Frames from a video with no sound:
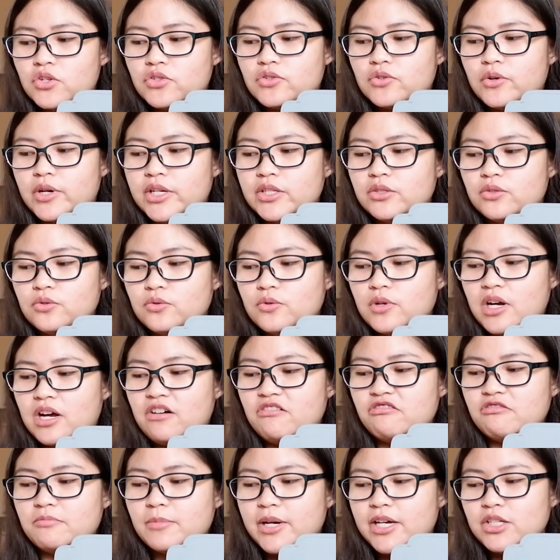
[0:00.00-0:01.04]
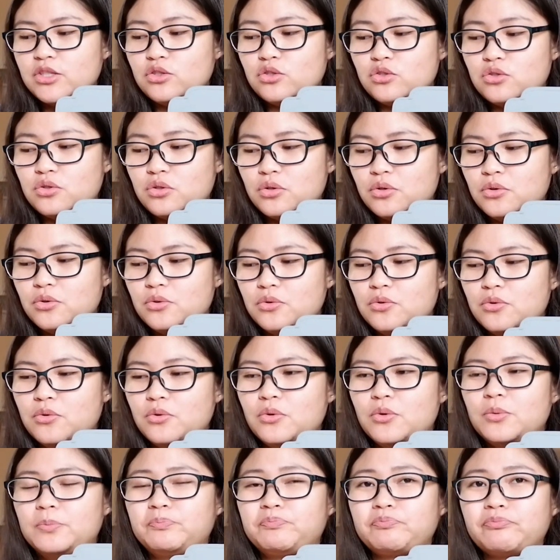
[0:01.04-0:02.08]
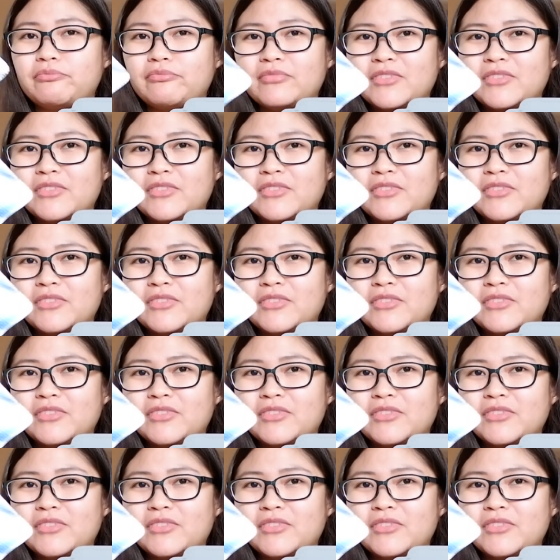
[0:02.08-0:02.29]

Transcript: So I do have my two